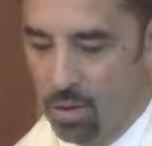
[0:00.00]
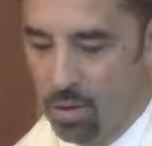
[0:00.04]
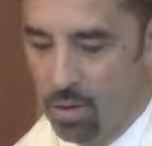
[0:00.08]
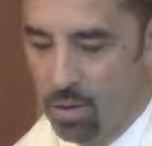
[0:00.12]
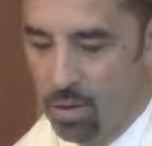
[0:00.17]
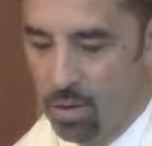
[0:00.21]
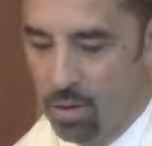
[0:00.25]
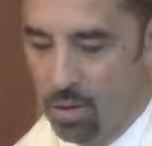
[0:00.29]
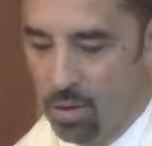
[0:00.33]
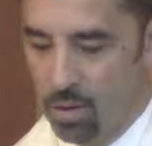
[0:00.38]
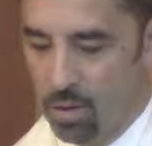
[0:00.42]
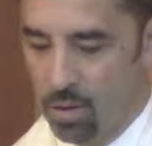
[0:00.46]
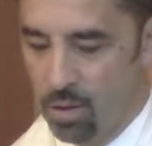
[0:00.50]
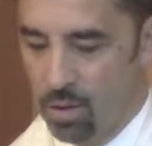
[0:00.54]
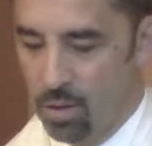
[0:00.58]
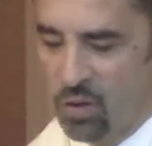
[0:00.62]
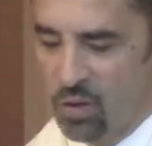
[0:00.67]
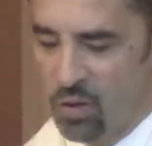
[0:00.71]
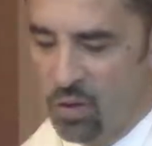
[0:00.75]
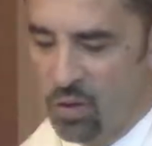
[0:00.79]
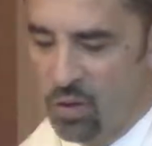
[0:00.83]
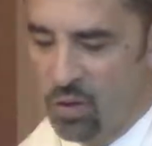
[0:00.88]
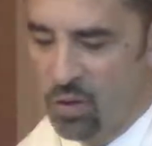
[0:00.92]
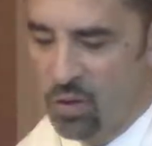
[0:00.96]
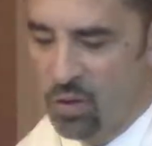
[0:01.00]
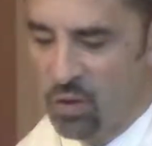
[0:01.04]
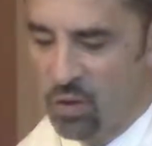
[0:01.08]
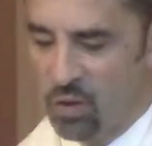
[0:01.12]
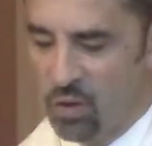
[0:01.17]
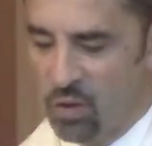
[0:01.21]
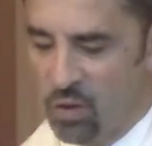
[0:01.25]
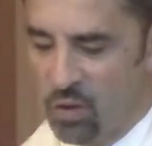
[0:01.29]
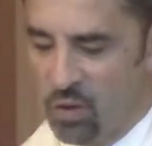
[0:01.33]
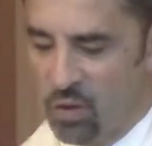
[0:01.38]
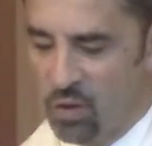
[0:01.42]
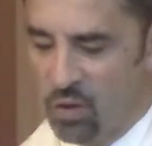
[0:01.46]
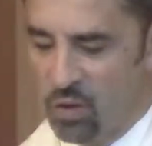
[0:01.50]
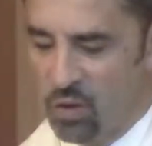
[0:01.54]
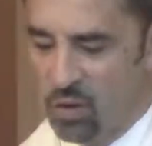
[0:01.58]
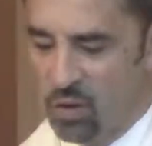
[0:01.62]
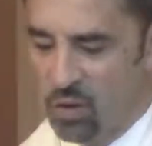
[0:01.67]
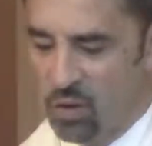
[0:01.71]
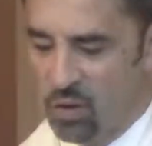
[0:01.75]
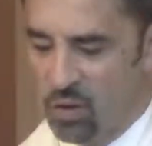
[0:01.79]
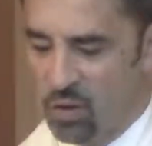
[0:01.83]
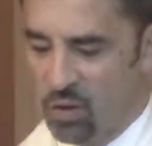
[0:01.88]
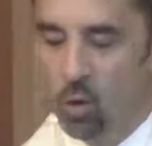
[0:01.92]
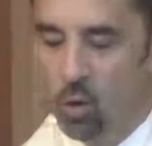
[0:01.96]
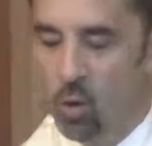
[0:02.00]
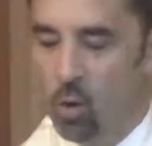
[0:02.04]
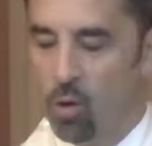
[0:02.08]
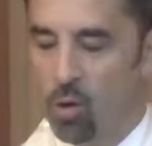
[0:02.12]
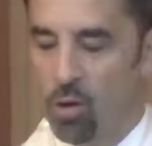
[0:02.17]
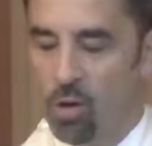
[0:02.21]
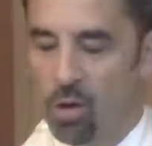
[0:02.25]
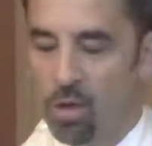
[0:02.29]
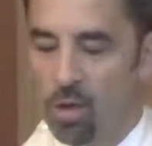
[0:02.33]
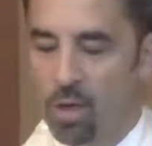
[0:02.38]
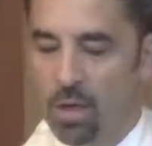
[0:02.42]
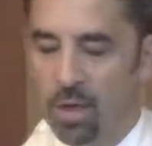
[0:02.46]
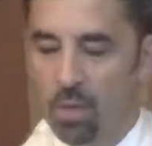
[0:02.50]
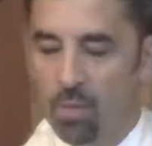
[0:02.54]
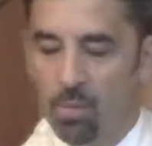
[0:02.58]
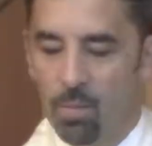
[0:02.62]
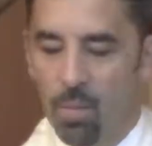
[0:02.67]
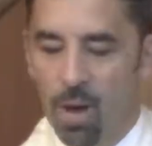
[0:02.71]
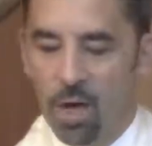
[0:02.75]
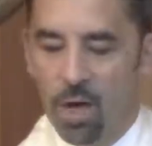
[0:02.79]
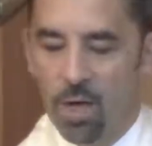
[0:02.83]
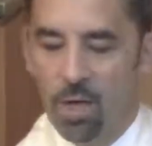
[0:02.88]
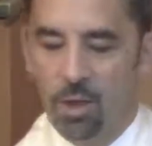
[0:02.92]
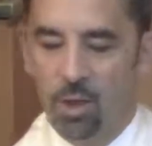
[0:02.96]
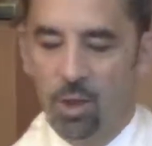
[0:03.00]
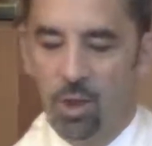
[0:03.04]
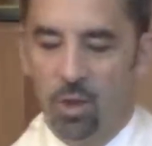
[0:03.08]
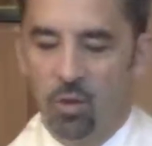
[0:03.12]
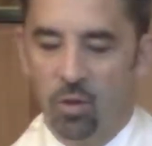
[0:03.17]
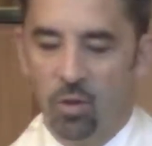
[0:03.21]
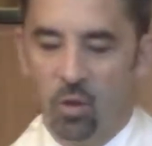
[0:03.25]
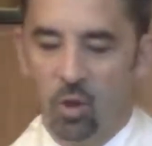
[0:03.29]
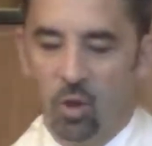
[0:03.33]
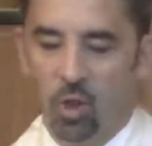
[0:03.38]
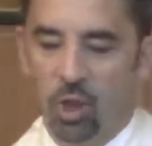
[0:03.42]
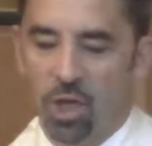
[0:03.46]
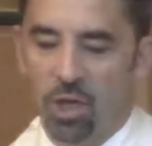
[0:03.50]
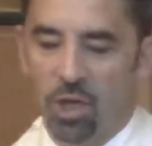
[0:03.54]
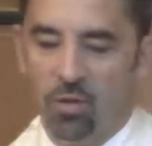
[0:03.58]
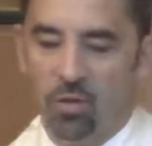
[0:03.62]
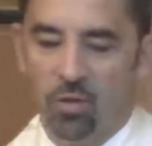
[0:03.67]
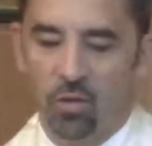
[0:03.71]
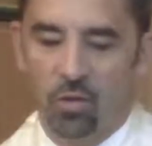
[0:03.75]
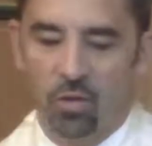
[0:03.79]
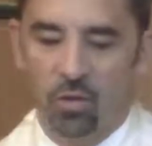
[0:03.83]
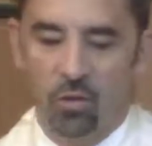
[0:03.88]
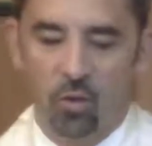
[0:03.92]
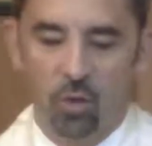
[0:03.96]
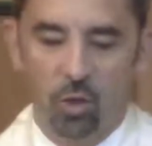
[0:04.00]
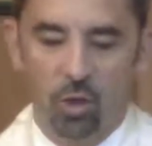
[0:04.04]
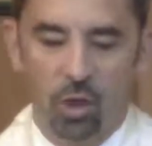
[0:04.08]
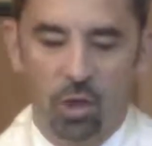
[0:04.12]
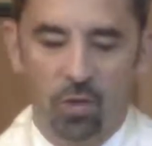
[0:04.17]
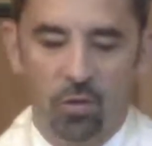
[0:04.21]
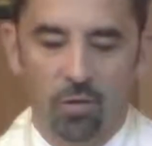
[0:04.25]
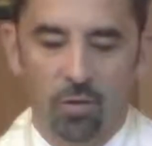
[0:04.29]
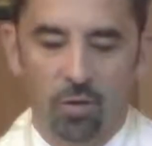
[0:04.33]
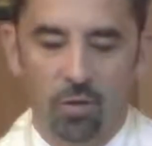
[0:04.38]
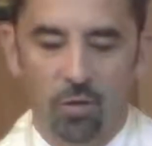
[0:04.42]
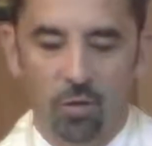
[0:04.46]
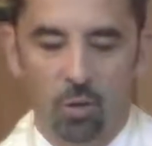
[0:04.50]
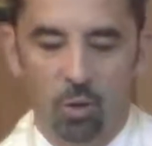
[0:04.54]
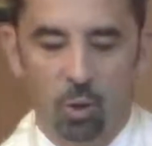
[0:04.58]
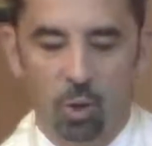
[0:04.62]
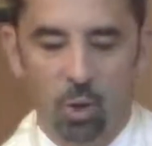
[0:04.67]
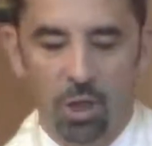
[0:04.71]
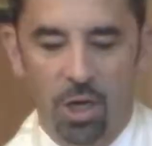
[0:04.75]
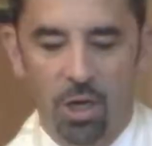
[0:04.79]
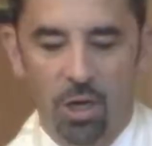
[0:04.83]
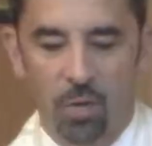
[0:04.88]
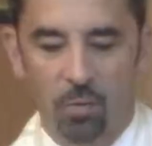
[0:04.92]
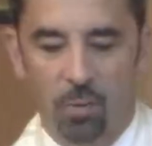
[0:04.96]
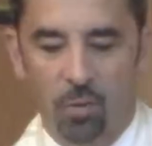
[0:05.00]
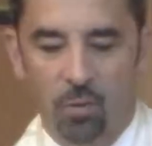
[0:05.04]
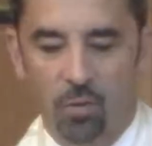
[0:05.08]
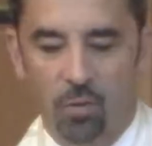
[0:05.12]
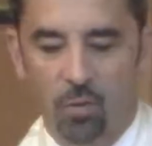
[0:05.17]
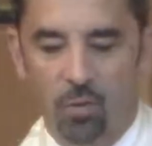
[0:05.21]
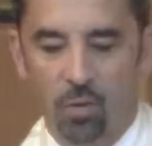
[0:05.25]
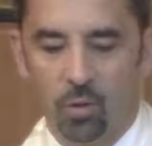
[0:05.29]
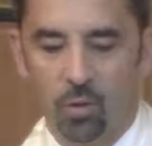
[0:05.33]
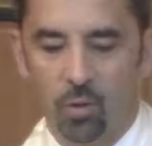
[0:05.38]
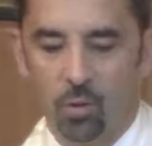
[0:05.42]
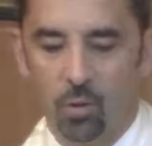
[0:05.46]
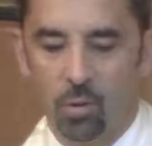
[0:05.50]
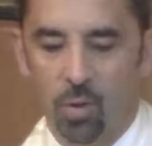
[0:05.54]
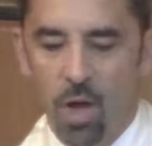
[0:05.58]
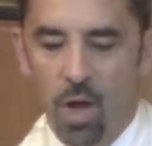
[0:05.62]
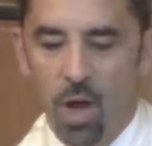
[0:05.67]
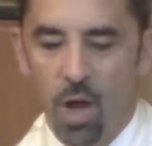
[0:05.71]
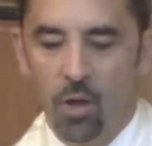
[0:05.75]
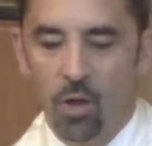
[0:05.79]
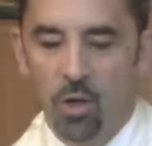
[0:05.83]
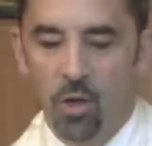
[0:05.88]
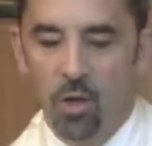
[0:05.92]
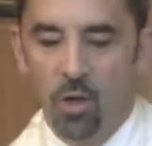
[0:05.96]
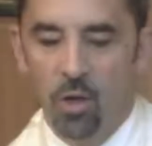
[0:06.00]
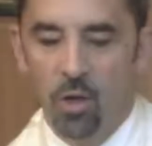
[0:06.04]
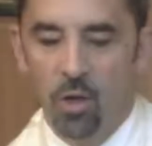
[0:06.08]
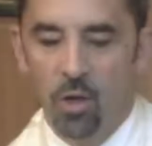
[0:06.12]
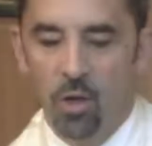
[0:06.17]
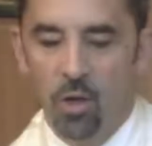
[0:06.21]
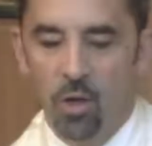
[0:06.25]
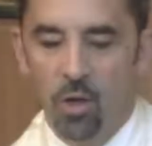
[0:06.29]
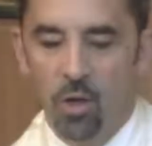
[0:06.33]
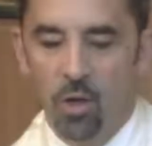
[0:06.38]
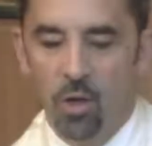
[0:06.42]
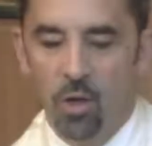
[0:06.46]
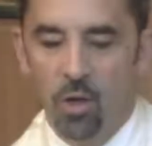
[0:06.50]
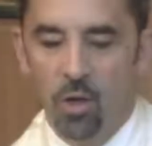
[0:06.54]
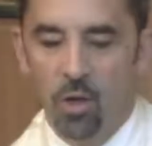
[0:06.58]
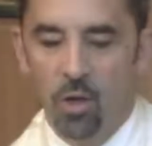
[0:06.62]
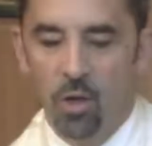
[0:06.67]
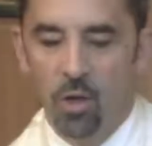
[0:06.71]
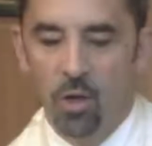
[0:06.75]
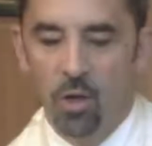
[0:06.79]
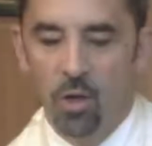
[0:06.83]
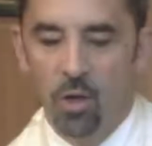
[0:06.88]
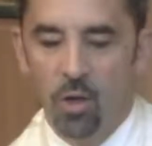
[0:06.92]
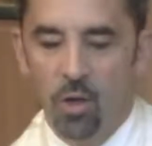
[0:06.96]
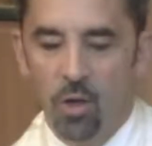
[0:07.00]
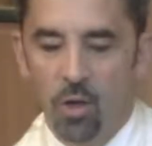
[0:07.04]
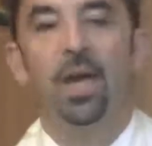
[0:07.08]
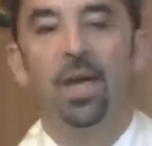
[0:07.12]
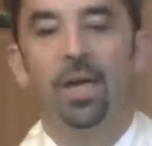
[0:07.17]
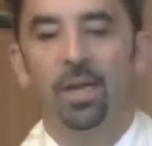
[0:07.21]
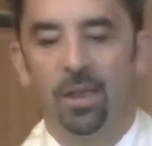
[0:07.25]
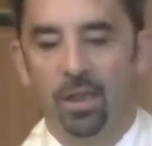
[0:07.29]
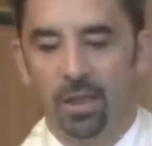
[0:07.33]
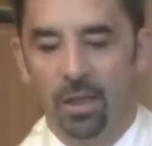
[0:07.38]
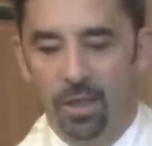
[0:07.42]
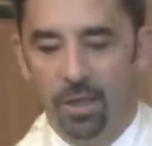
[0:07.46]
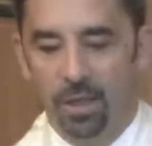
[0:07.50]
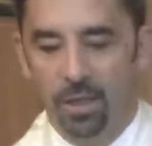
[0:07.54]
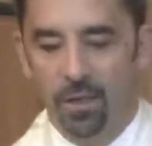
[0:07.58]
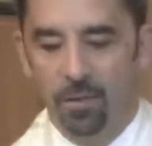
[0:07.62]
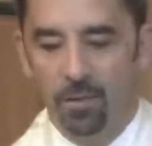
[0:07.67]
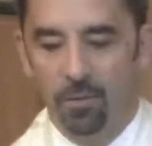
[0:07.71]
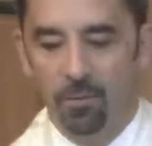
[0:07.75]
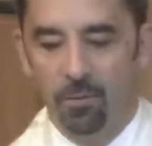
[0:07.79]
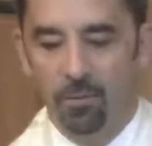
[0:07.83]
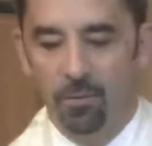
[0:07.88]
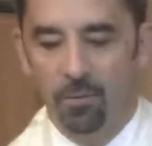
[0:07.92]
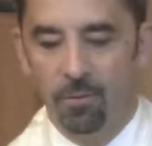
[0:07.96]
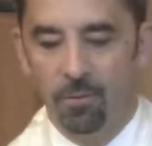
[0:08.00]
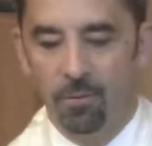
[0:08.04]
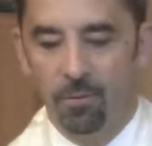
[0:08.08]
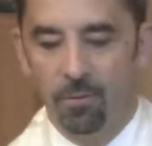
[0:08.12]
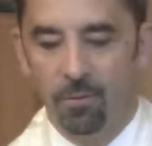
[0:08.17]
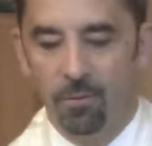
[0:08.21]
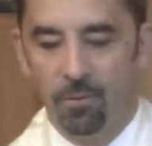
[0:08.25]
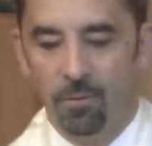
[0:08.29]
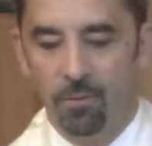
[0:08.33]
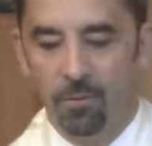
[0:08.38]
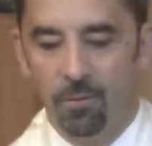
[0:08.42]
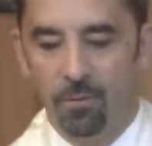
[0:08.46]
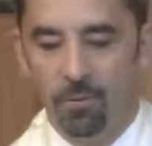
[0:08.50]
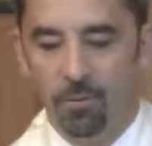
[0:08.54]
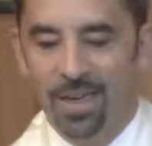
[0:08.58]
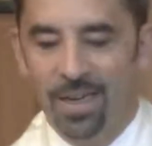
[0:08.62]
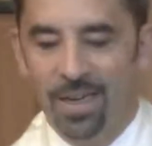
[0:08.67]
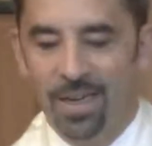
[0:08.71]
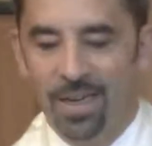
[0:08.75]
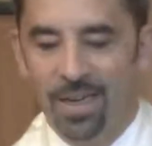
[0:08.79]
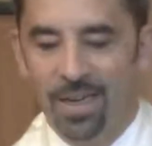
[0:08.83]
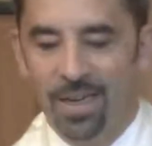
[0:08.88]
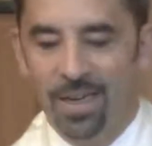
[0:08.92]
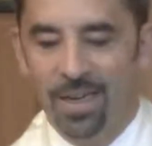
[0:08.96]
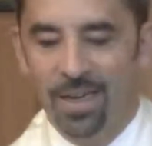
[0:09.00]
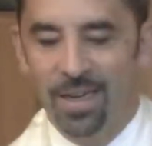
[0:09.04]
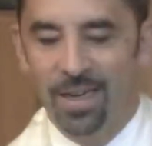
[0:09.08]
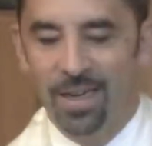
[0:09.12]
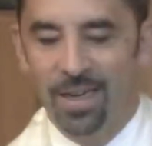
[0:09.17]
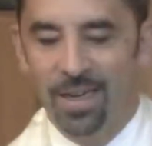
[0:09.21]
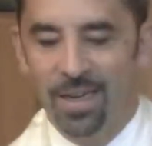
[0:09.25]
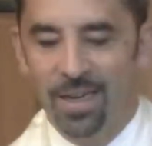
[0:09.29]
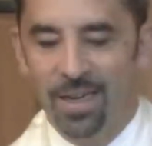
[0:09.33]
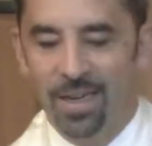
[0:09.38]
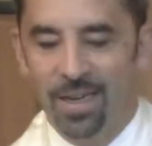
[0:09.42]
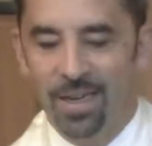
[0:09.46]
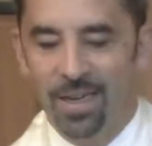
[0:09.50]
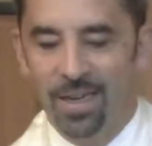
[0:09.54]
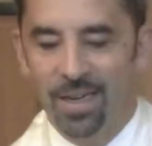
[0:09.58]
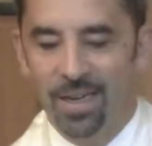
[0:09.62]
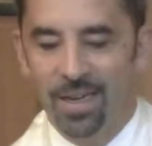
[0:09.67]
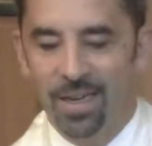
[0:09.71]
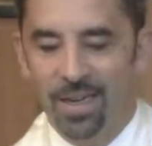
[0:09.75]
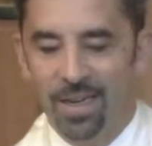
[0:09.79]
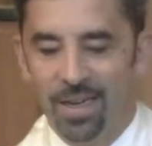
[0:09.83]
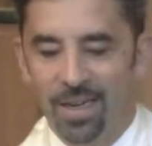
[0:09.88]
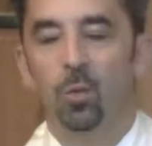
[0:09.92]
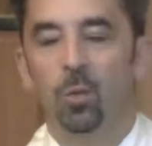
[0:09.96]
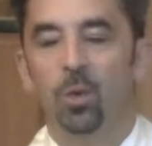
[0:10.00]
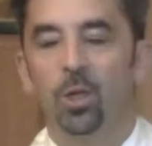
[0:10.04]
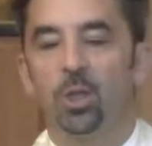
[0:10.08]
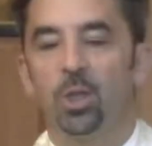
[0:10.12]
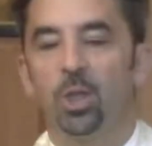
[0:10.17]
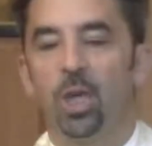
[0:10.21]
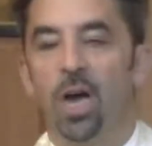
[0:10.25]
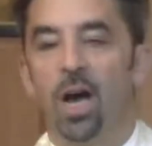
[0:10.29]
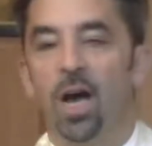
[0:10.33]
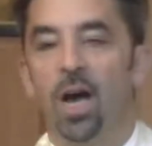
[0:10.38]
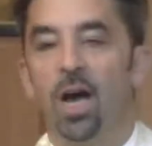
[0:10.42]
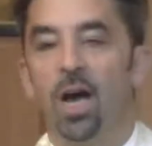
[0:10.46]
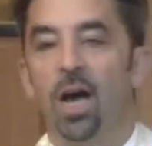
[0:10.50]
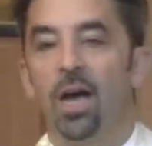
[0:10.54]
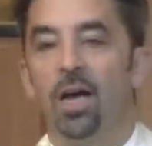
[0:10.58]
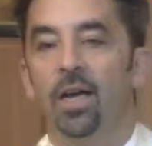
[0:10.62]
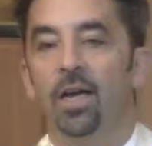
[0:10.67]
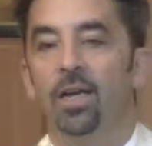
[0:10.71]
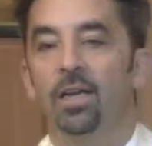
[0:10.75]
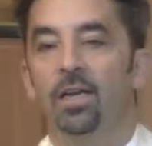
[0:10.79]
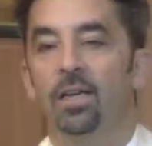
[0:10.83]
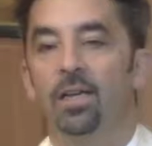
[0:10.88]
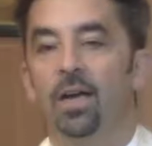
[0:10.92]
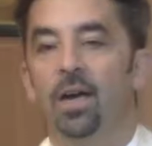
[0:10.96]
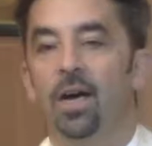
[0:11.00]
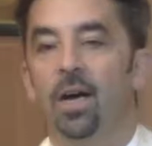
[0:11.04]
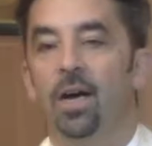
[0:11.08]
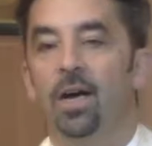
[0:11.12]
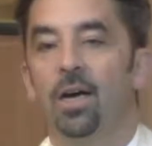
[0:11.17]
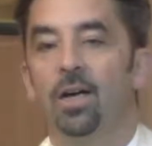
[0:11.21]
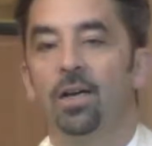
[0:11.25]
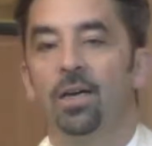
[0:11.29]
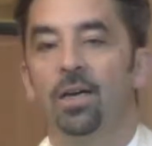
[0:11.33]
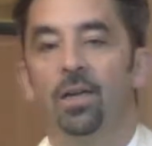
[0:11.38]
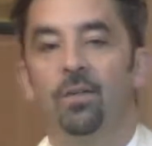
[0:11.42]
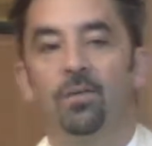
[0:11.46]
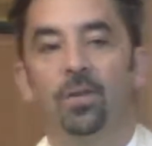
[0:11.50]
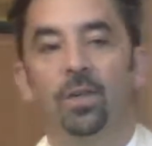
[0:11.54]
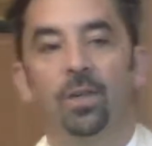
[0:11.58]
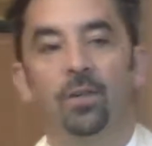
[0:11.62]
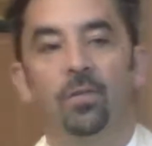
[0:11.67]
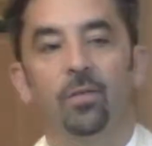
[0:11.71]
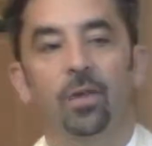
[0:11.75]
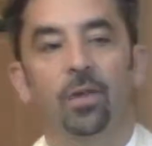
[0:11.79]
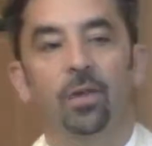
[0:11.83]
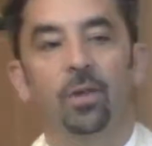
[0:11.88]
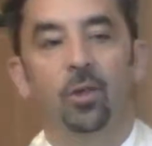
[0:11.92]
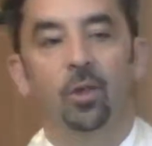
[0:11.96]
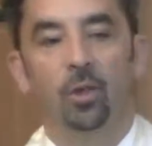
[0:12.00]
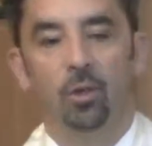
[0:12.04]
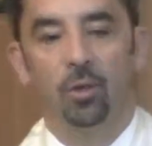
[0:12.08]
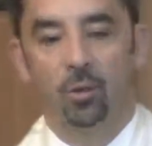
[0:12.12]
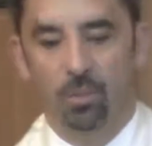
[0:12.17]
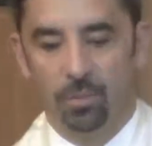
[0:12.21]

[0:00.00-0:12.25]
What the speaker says: Tzedek, tzedek tirdof, the Torah admonishes, justice, justice you shall pursue, so that you may live and inherit the land which I, God, have given you.